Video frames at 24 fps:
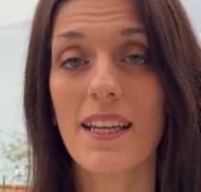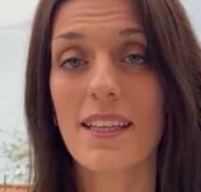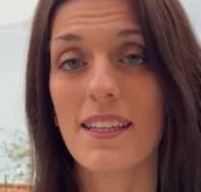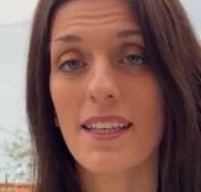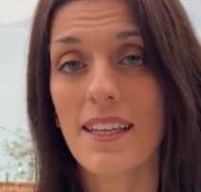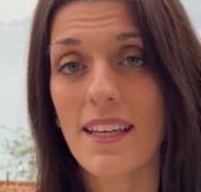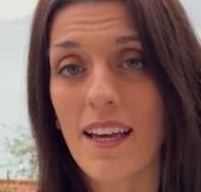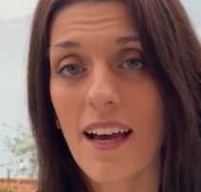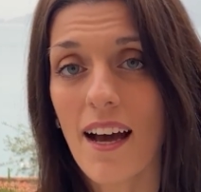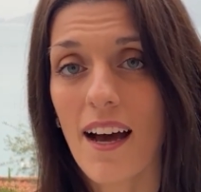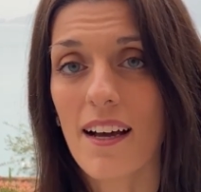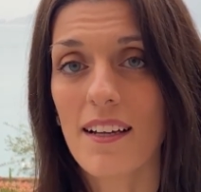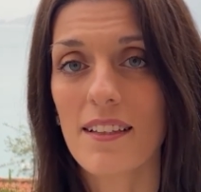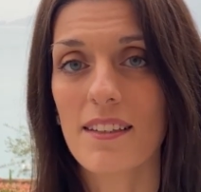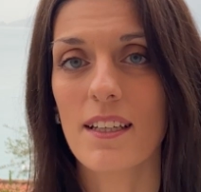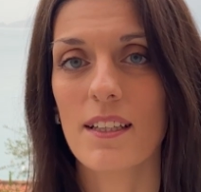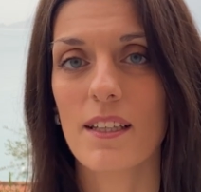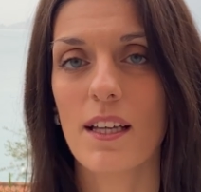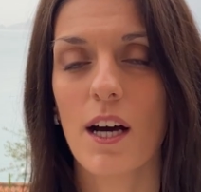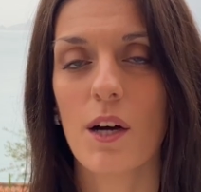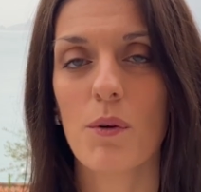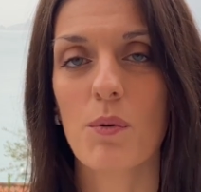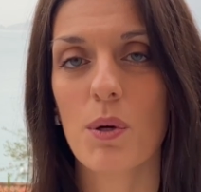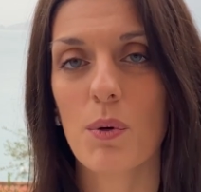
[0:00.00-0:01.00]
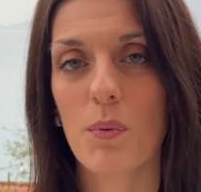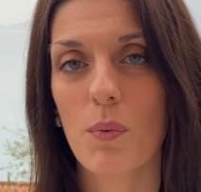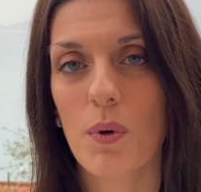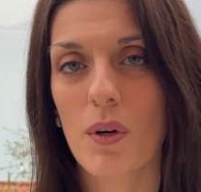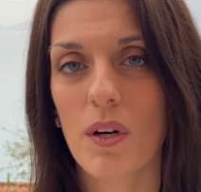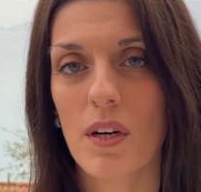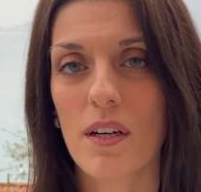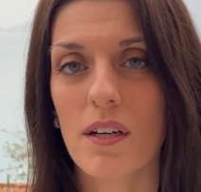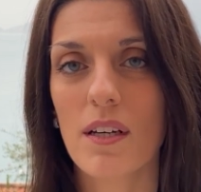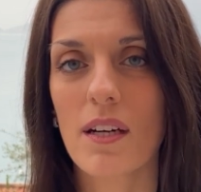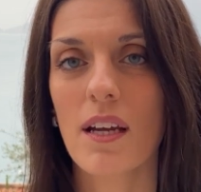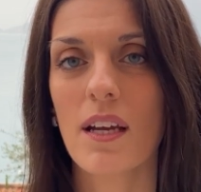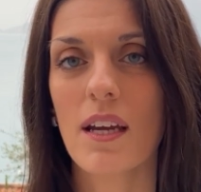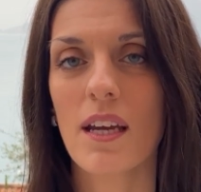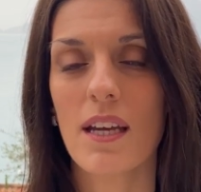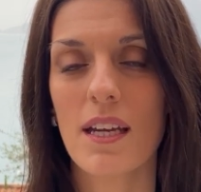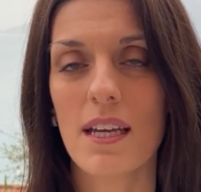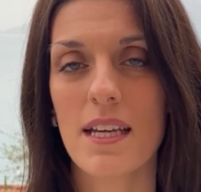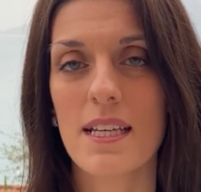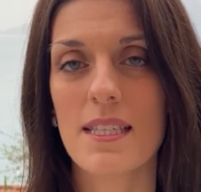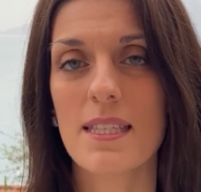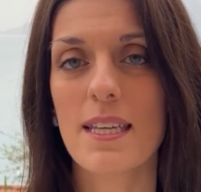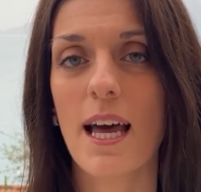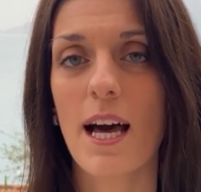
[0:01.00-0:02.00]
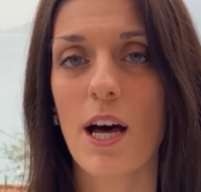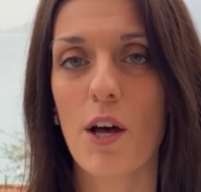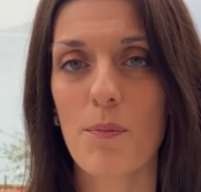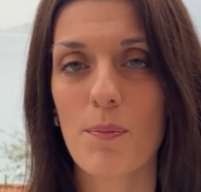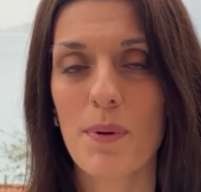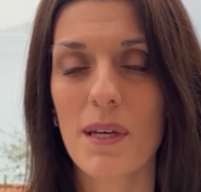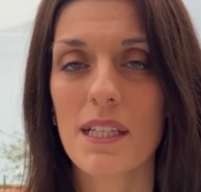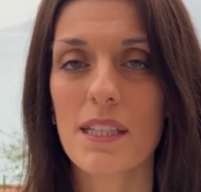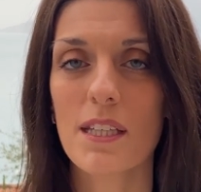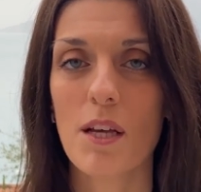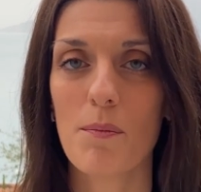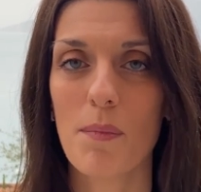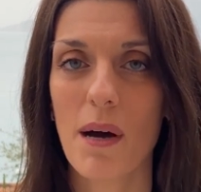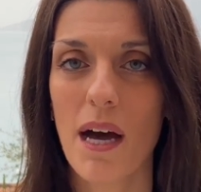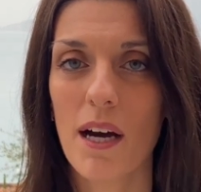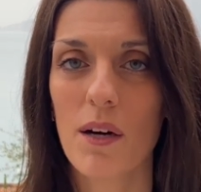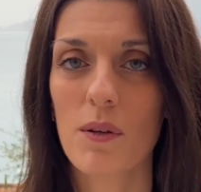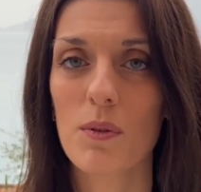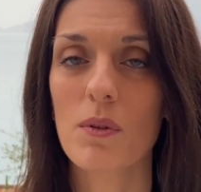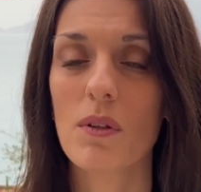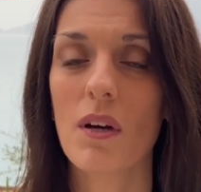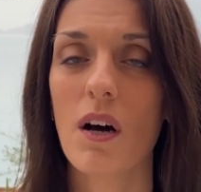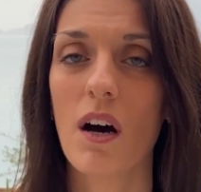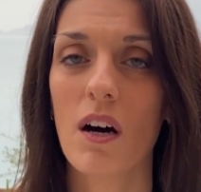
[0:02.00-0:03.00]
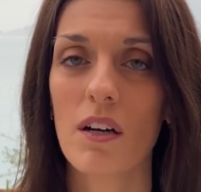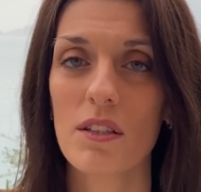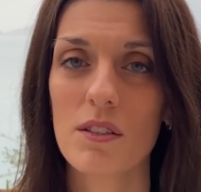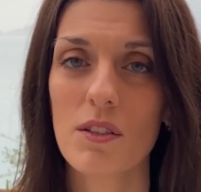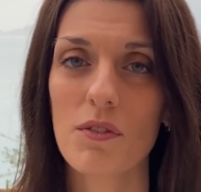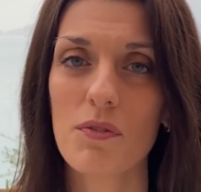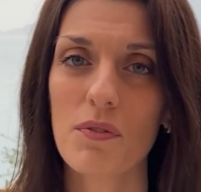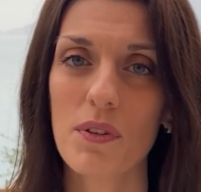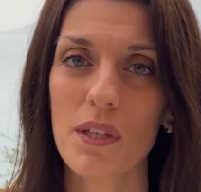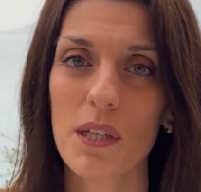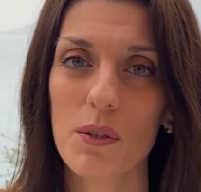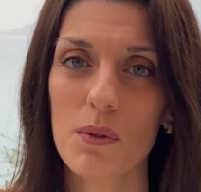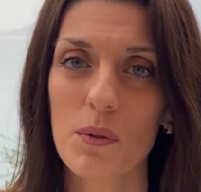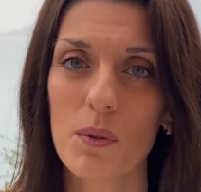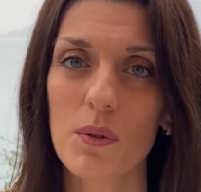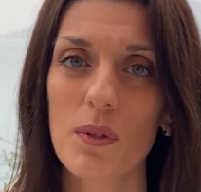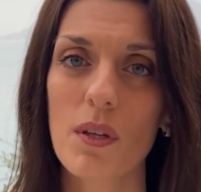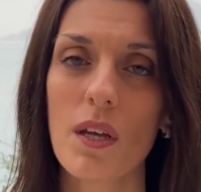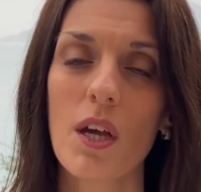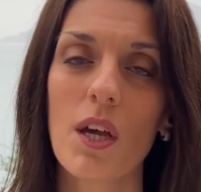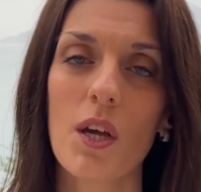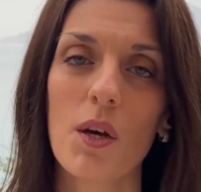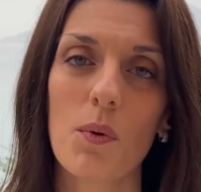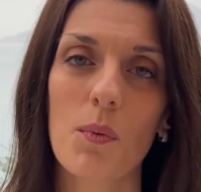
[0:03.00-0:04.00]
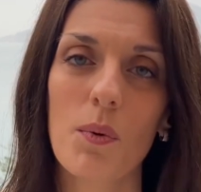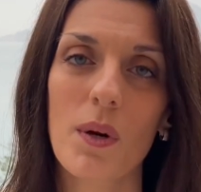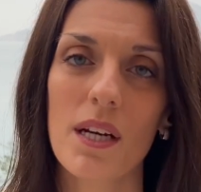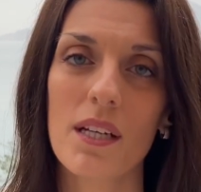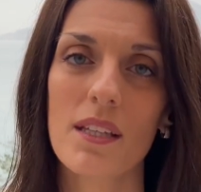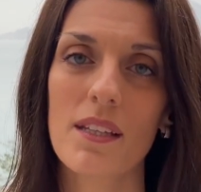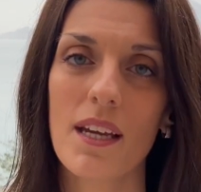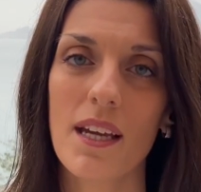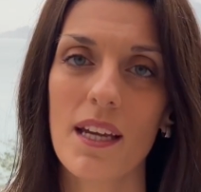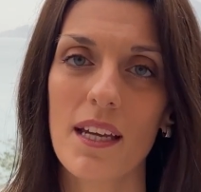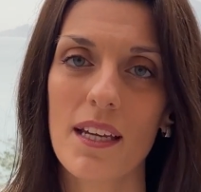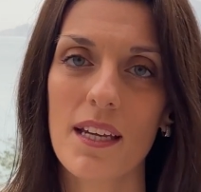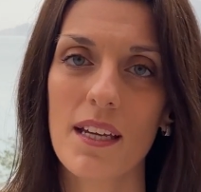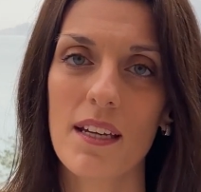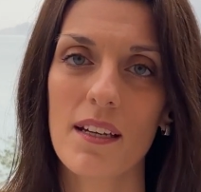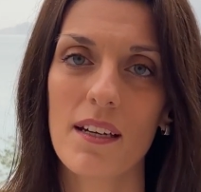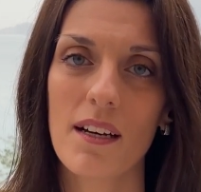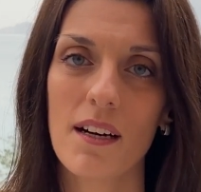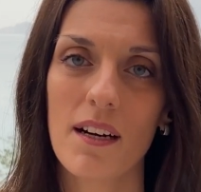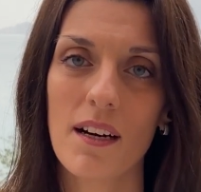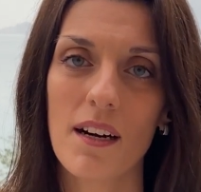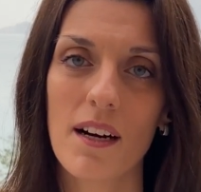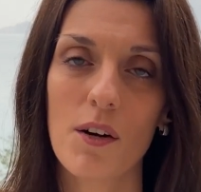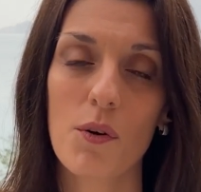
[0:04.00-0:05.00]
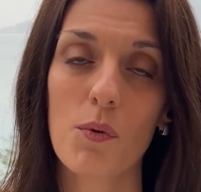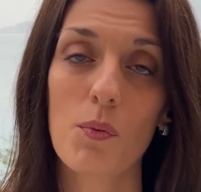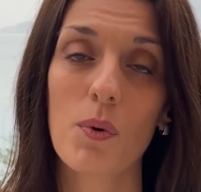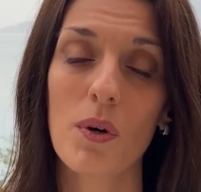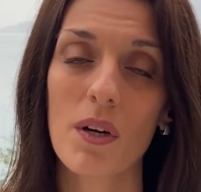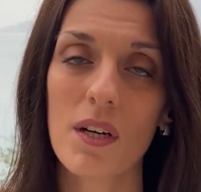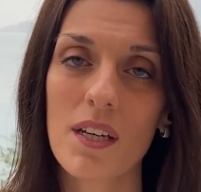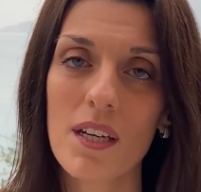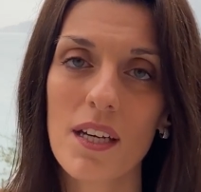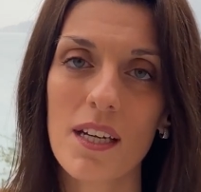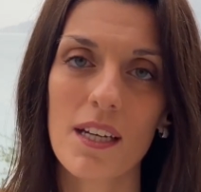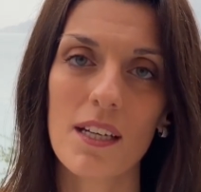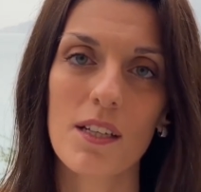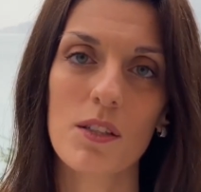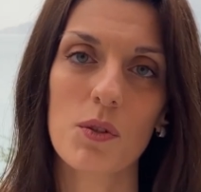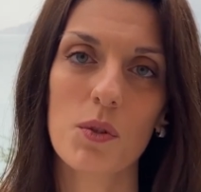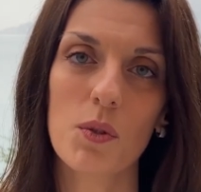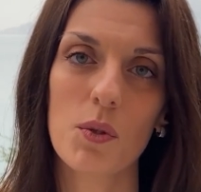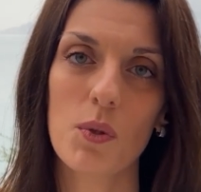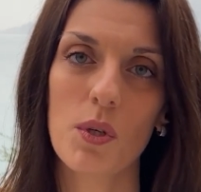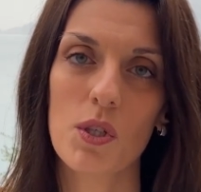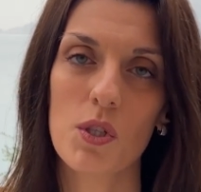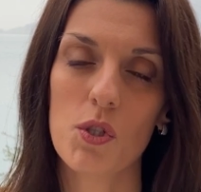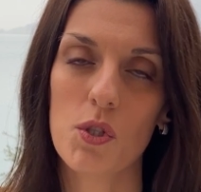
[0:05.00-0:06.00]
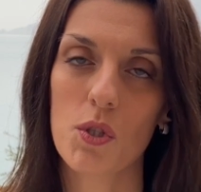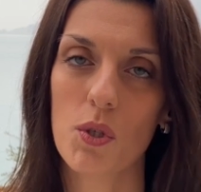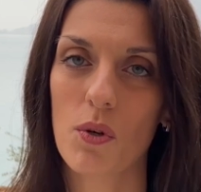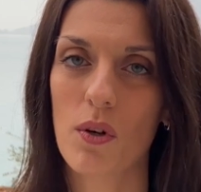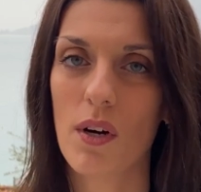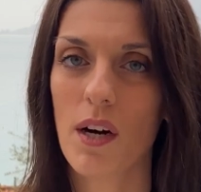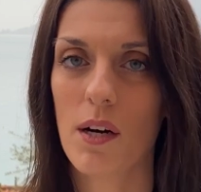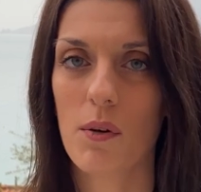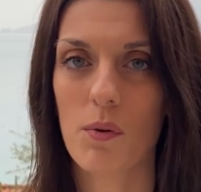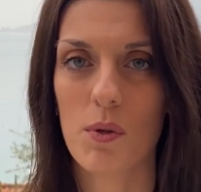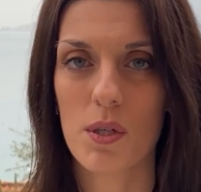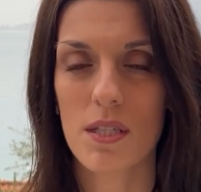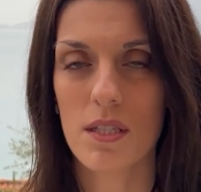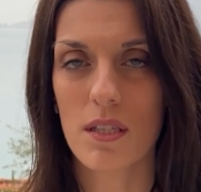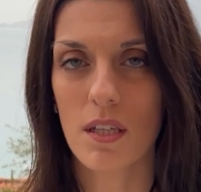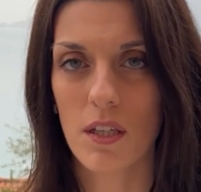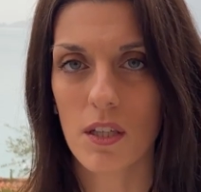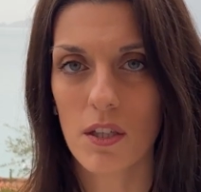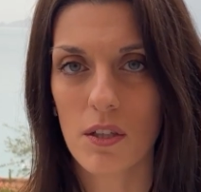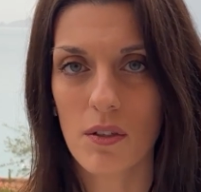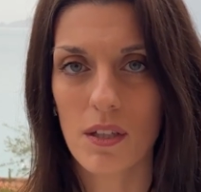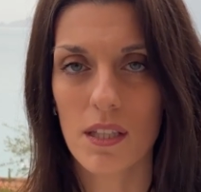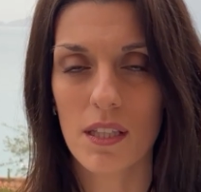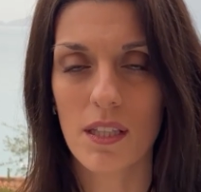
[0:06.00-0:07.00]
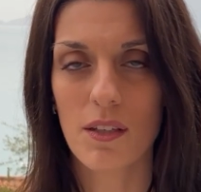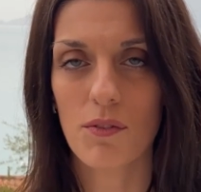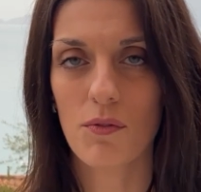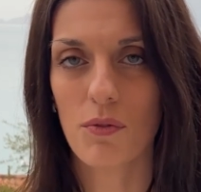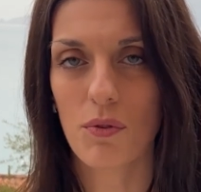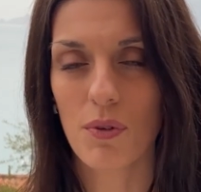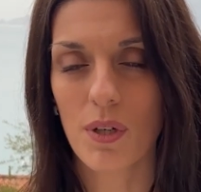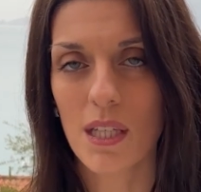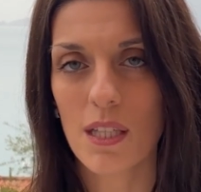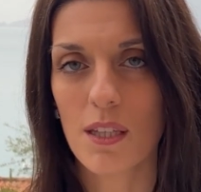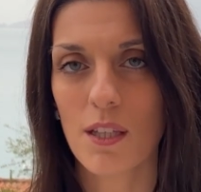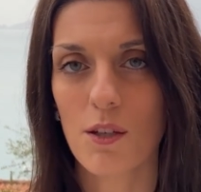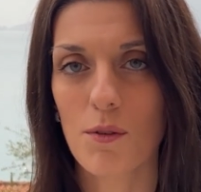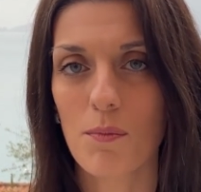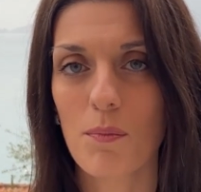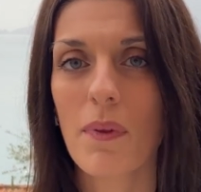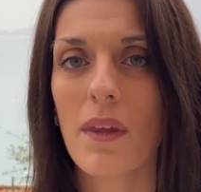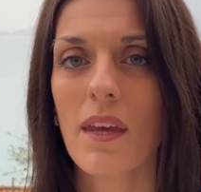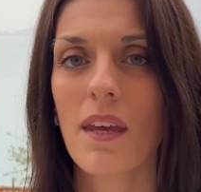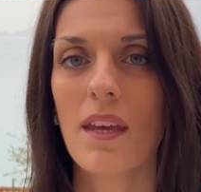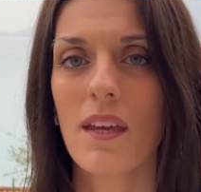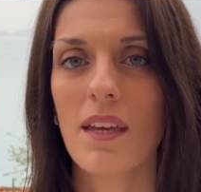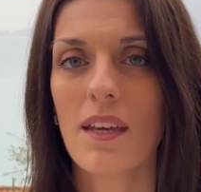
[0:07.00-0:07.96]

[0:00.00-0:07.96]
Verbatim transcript: idea that our work is helping them out on the field where they are working to ensure our security and freedom